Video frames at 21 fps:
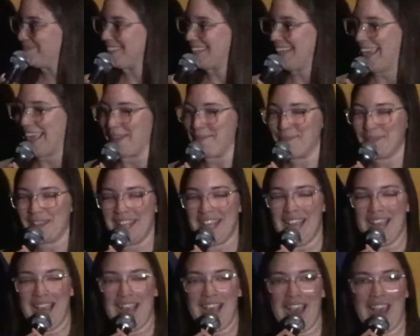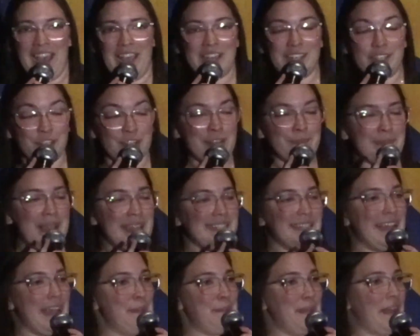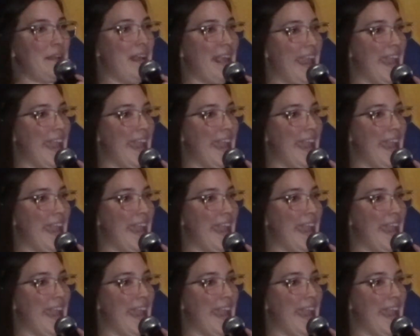Yeah. During my time there,